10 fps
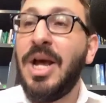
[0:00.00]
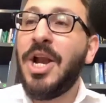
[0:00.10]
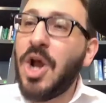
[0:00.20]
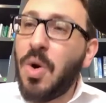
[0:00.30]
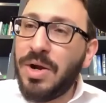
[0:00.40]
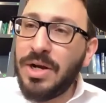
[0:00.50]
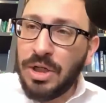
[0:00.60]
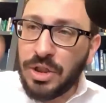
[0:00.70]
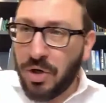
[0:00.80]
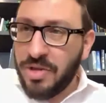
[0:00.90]
No one
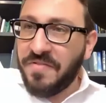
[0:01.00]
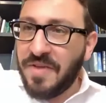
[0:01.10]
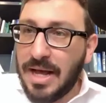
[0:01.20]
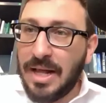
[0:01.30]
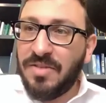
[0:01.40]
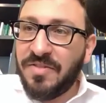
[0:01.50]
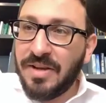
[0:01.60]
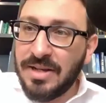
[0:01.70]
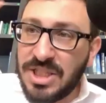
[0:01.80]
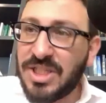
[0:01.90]
turned the valve,
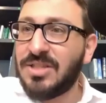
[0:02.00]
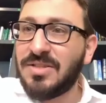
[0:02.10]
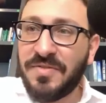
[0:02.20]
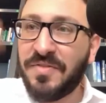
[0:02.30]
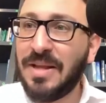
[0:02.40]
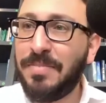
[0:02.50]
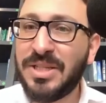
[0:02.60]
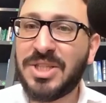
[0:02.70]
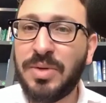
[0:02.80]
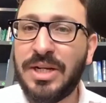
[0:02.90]
flipped the
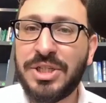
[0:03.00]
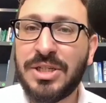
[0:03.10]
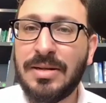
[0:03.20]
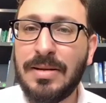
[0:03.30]
switch.